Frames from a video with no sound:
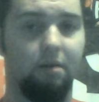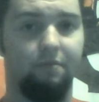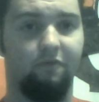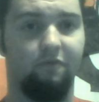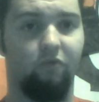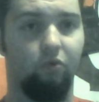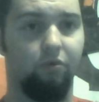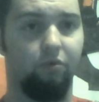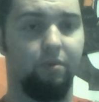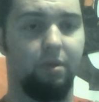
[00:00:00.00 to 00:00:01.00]
um,
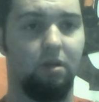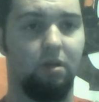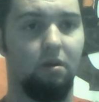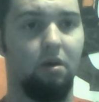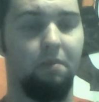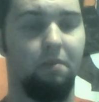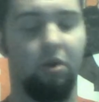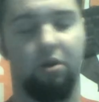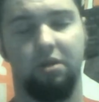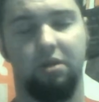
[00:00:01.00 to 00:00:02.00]
for the
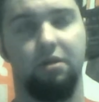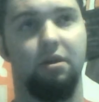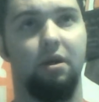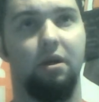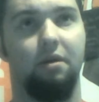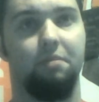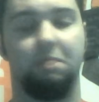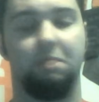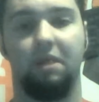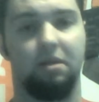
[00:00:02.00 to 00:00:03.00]
American
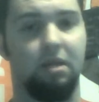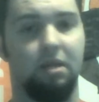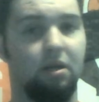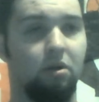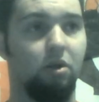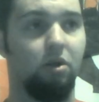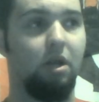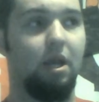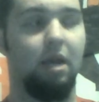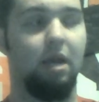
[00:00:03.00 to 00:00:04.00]
um, Spectator,
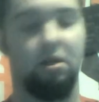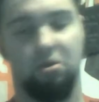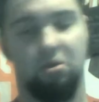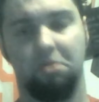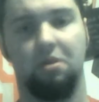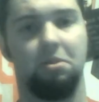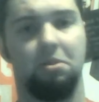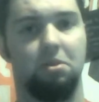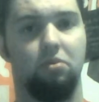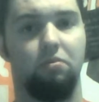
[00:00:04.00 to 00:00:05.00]
and he also has
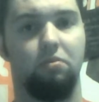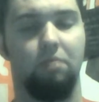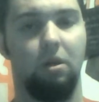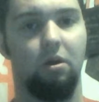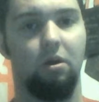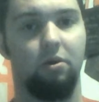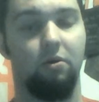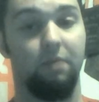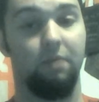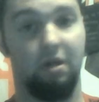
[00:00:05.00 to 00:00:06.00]
his own blog
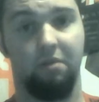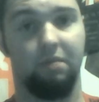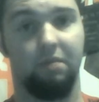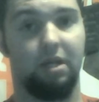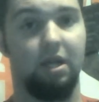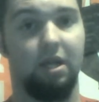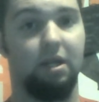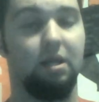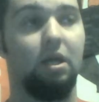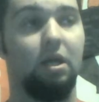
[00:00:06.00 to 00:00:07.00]
called The Other
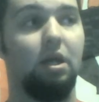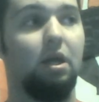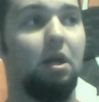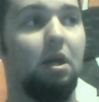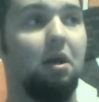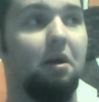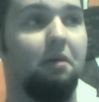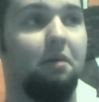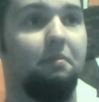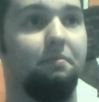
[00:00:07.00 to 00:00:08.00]
McCain,
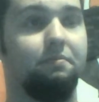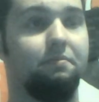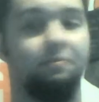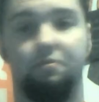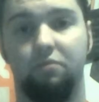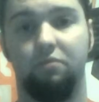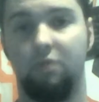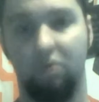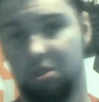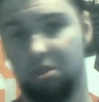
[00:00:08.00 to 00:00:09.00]
um,
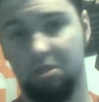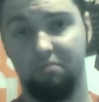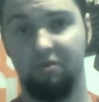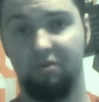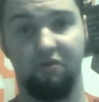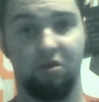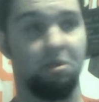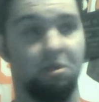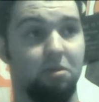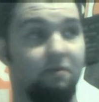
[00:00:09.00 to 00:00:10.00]
which, if you're
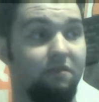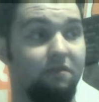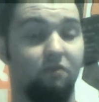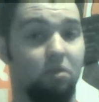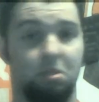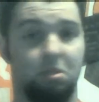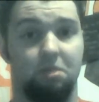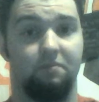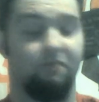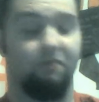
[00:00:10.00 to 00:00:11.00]
conservative or
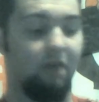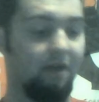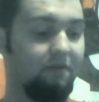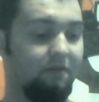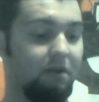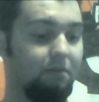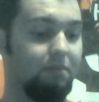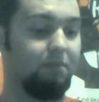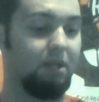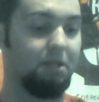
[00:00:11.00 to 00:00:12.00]
just have a
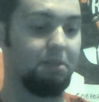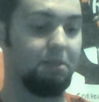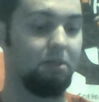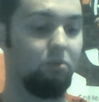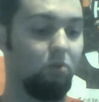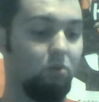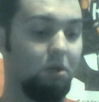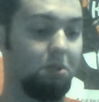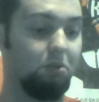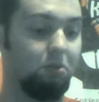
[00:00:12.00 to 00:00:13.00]
tendency to
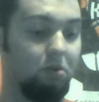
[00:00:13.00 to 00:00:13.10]
want to